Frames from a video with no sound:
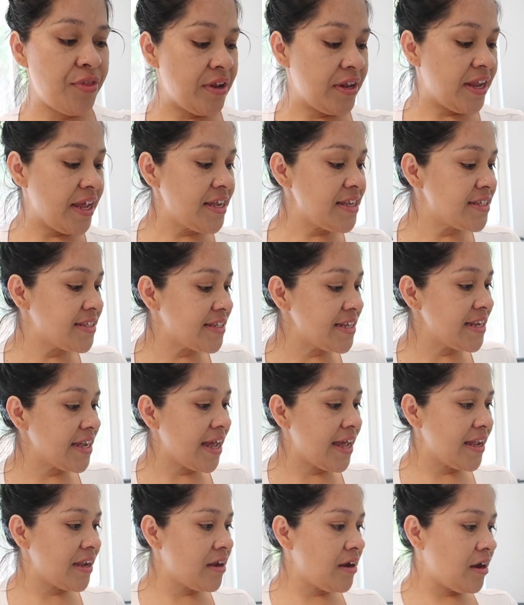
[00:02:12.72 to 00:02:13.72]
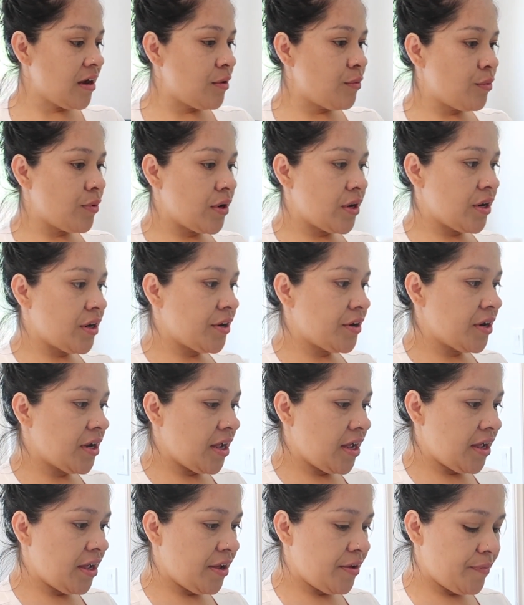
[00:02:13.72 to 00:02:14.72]
the next thing I got were
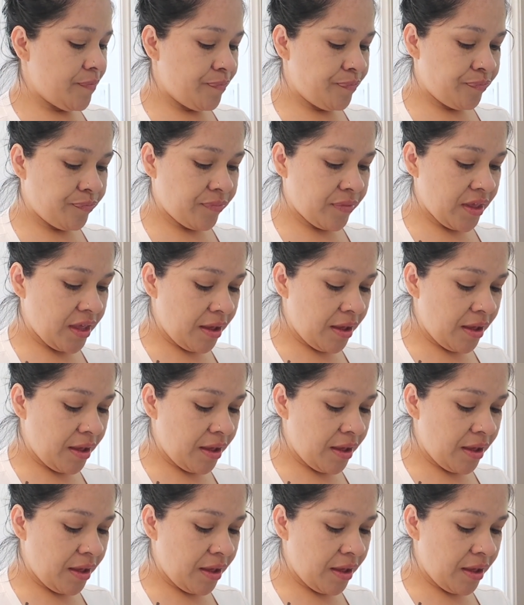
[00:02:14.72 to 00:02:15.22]
um